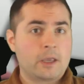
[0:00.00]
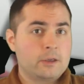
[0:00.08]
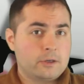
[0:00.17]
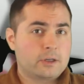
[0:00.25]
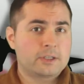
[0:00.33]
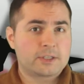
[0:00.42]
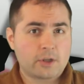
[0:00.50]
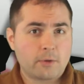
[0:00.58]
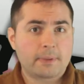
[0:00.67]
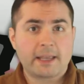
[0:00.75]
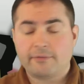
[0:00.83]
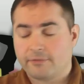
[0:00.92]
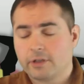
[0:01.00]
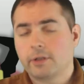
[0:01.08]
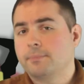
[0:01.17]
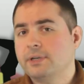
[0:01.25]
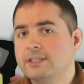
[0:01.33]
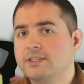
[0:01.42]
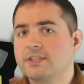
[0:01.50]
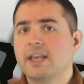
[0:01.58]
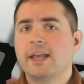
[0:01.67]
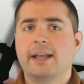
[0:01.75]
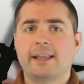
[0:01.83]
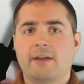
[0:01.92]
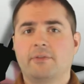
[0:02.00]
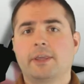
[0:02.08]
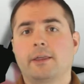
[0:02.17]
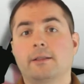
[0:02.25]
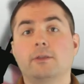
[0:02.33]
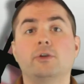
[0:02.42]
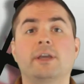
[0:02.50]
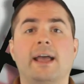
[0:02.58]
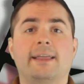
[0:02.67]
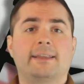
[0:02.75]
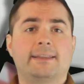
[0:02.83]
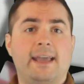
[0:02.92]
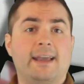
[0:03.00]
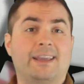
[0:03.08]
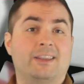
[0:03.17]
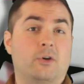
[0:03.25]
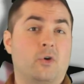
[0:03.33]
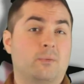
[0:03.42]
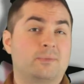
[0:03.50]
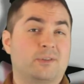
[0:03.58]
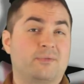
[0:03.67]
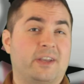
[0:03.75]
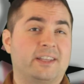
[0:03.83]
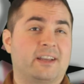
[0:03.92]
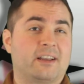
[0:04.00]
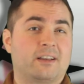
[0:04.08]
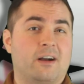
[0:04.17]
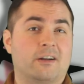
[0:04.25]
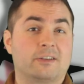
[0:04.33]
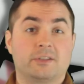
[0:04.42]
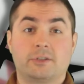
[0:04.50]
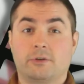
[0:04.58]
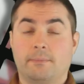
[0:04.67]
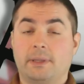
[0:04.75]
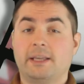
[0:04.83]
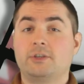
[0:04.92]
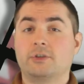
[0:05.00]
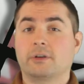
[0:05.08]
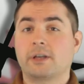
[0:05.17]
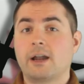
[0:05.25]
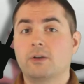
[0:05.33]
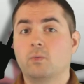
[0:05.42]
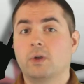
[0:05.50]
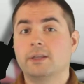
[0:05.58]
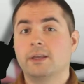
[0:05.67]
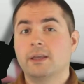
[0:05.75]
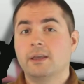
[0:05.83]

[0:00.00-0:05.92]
You can still play further priests and have another look at the deck in the hopes of finding a card to replace your current one,